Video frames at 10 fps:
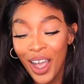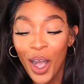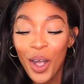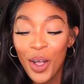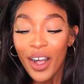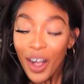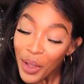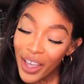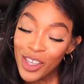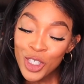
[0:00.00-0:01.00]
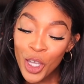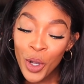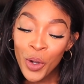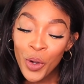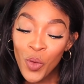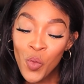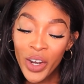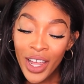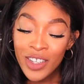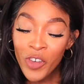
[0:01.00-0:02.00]
okay, so
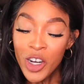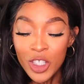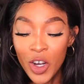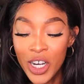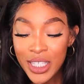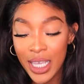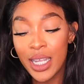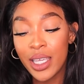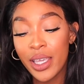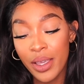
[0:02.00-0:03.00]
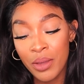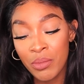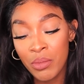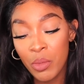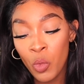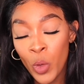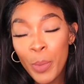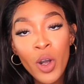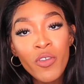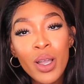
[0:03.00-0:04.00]
when I first started dating him, we
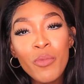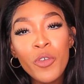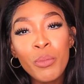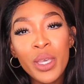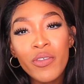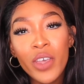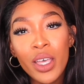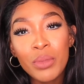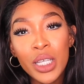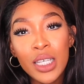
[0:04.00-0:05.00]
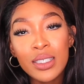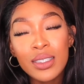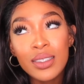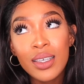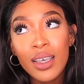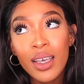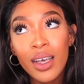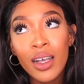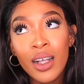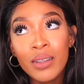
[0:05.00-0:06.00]
both come from big families,
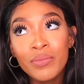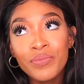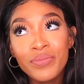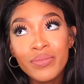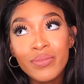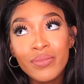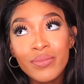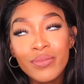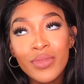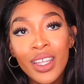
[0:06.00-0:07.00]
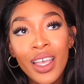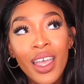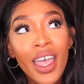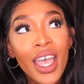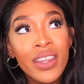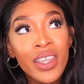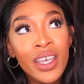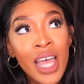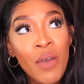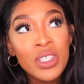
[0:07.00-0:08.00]
and
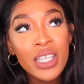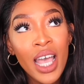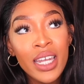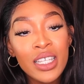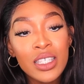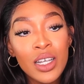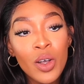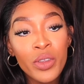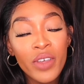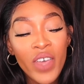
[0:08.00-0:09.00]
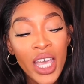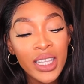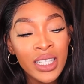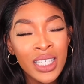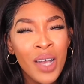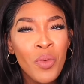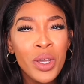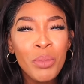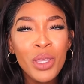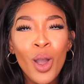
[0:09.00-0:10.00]
then I was kind of stuck on the fact that, did I
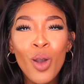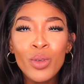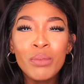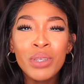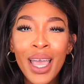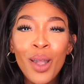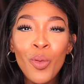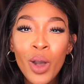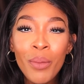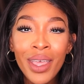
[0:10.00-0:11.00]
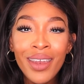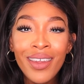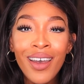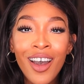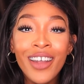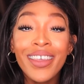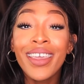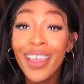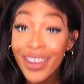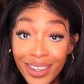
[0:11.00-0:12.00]
want to be the only black woman
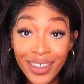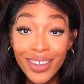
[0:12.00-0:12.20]
again?